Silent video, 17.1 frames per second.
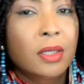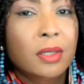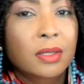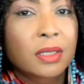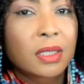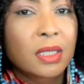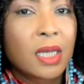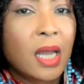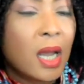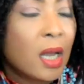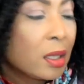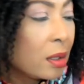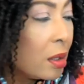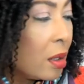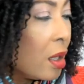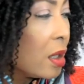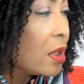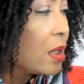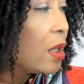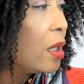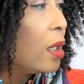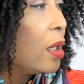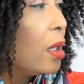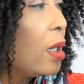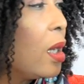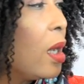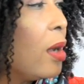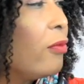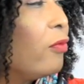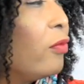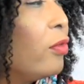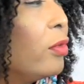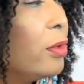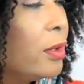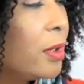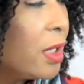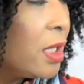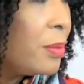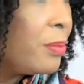See how glossy and full this